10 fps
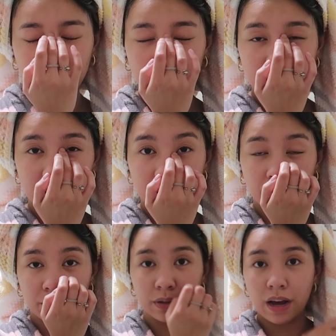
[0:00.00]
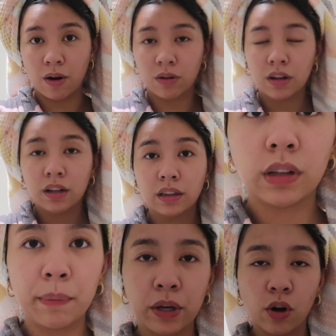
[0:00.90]
yeah, this is good for now.
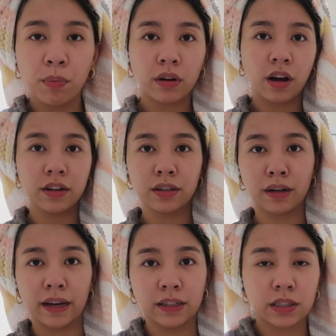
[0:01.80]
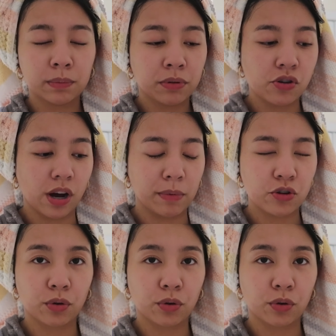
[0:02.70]
Let me go put on tonight's pajama